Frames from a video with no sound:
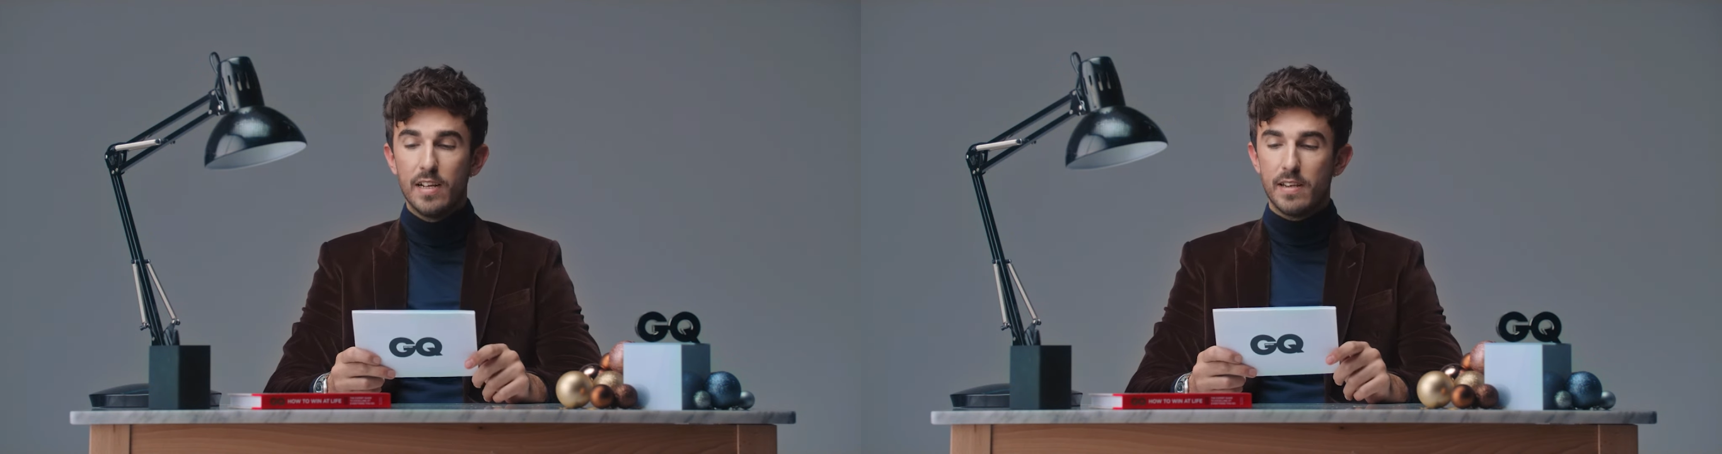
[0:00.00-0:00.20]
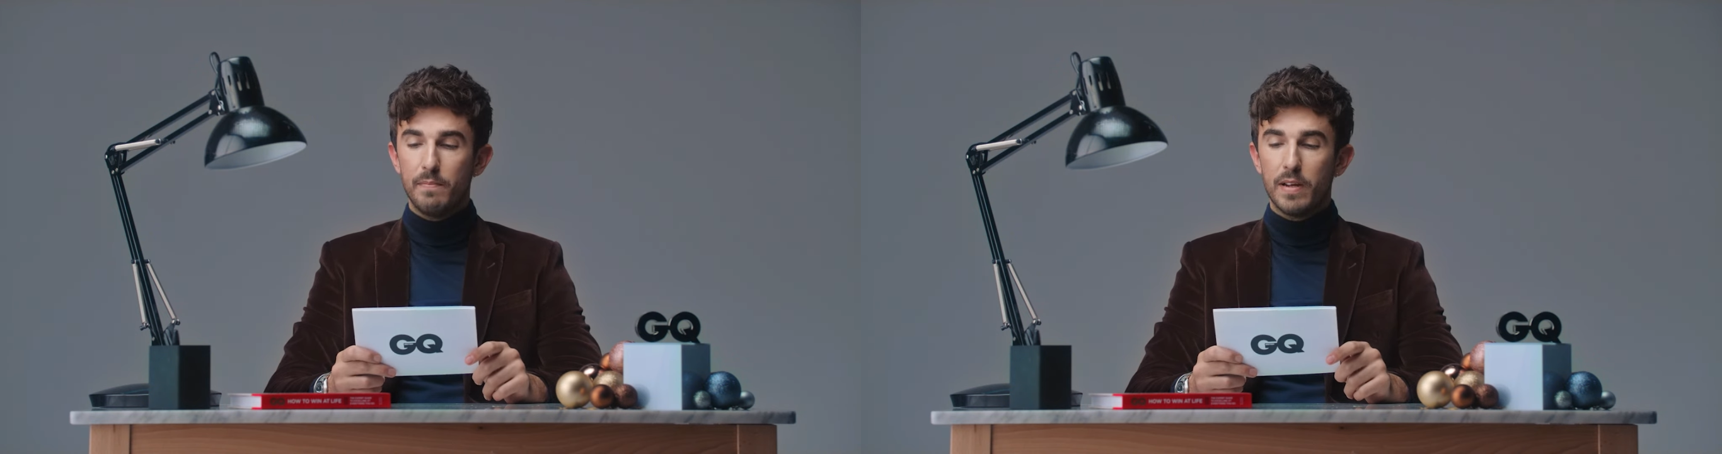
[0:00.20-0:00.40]

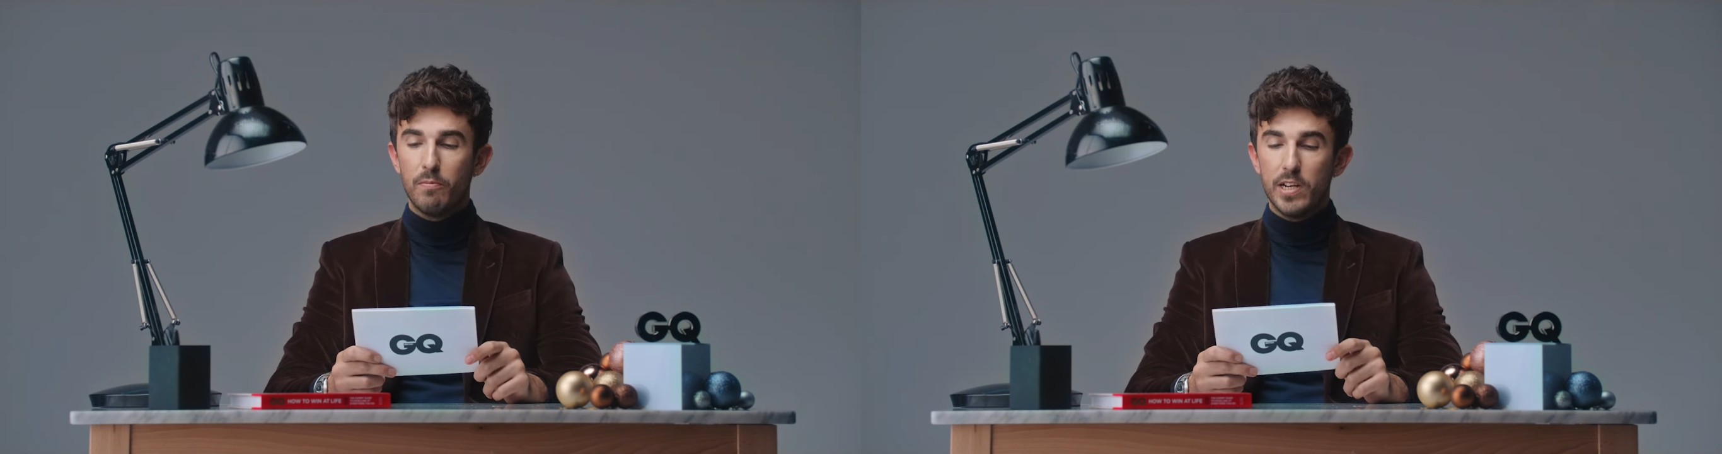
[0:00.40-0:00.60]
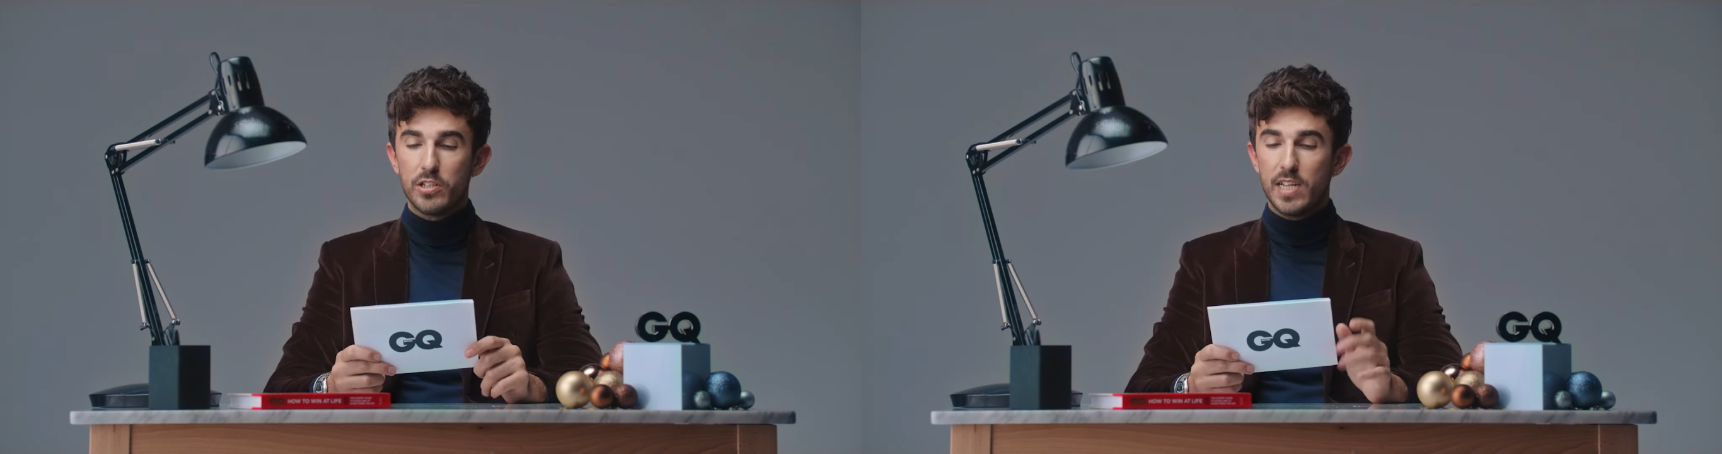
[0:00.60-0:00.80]
something
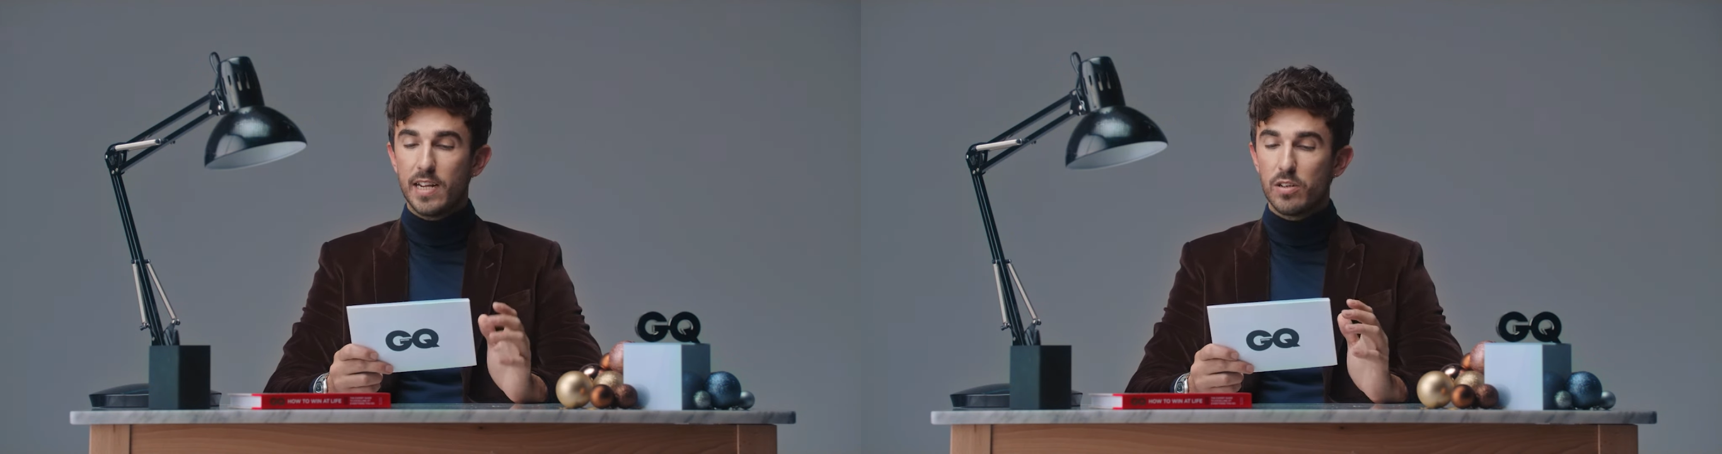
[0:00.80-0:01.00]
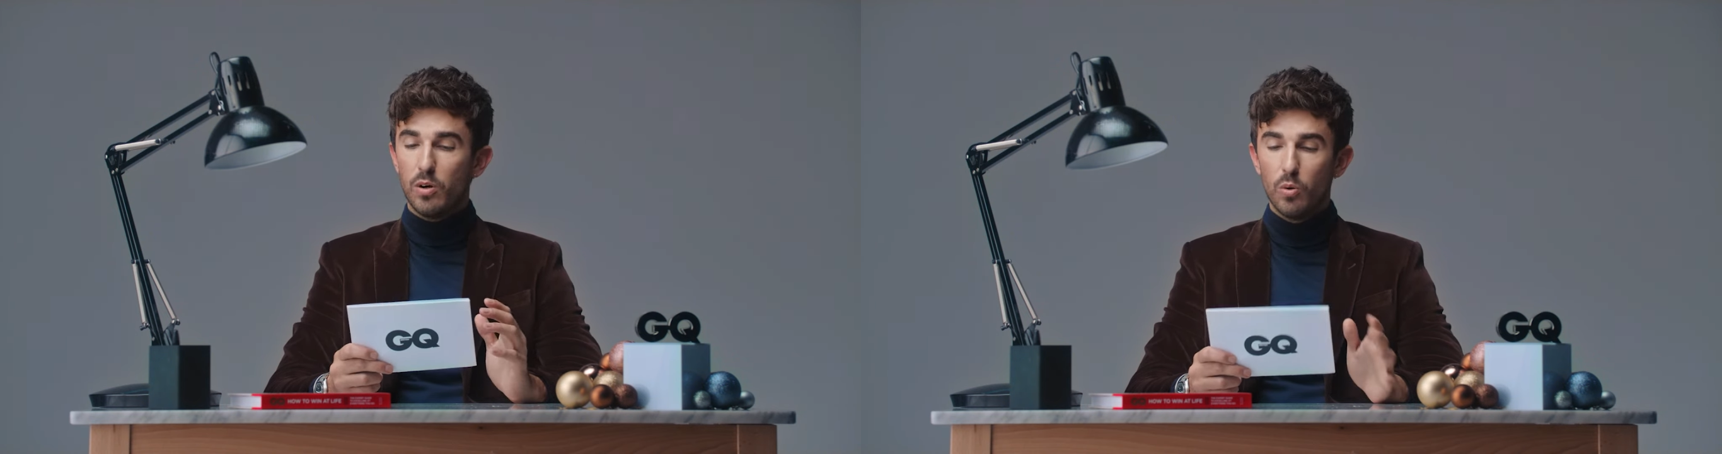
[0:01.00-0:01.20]
which
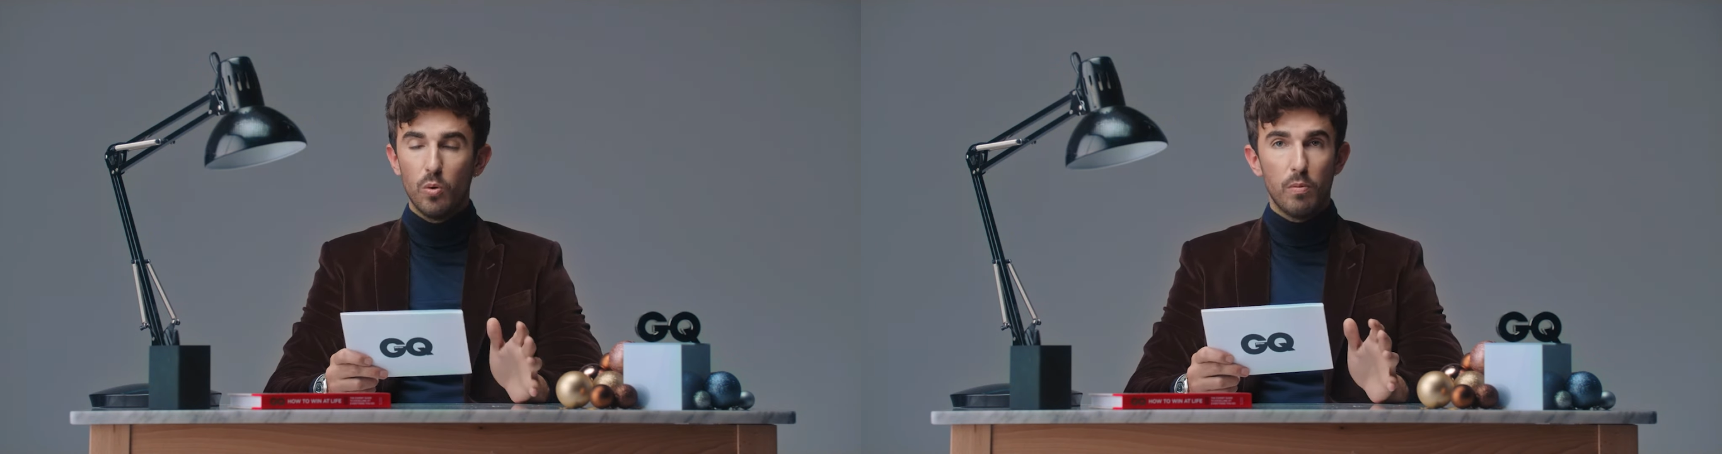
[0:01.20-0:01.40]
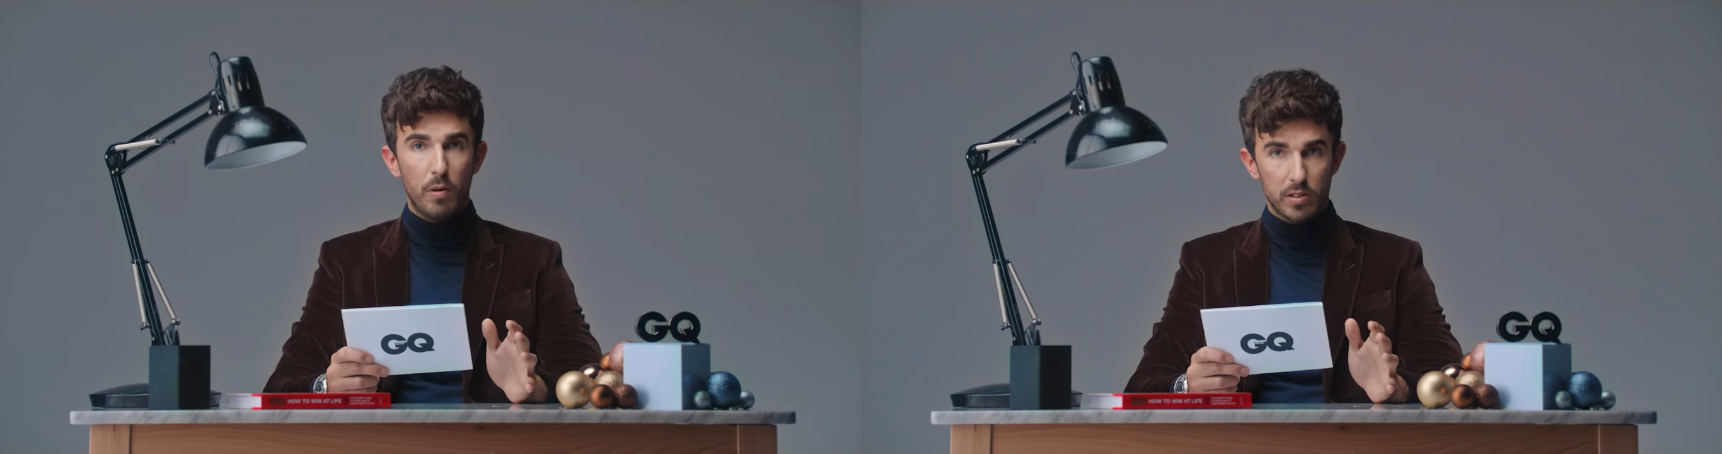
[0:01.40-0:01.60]
ticks
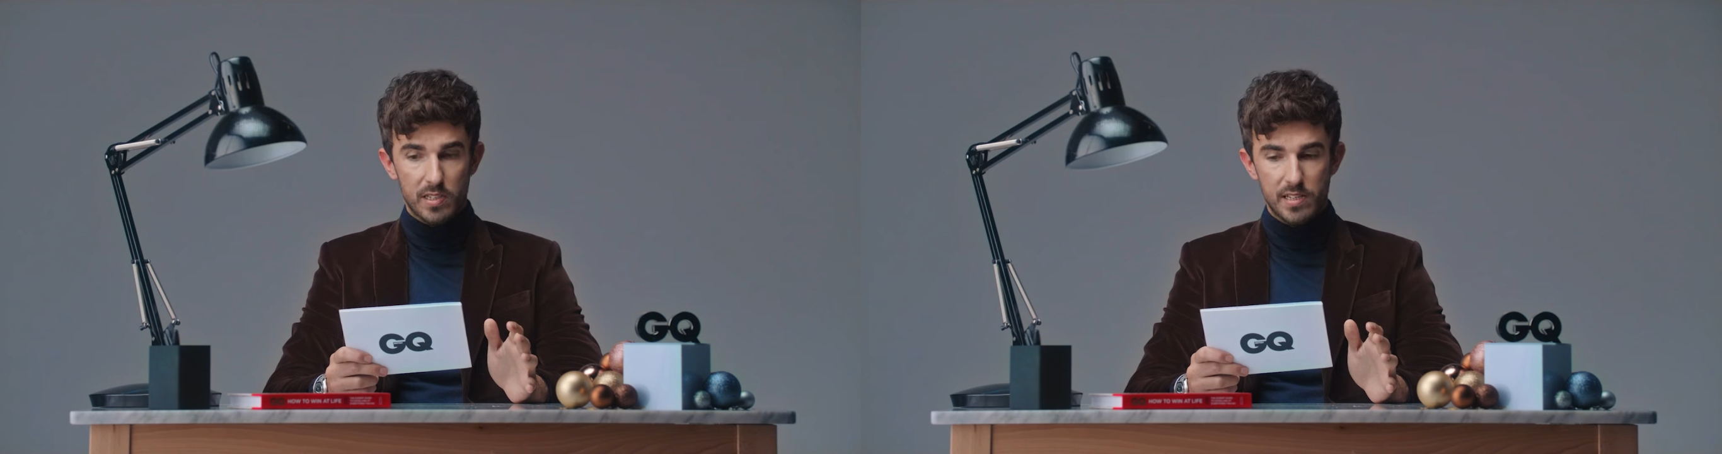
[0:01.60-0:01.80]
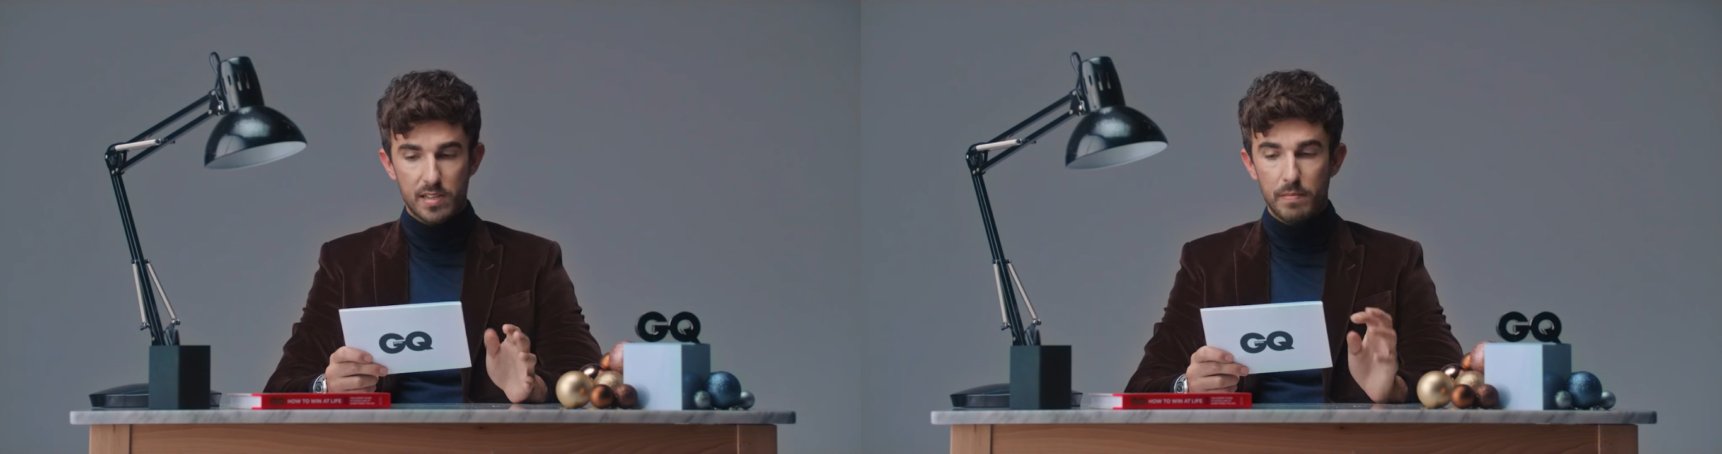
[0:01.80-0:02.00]
all the boxes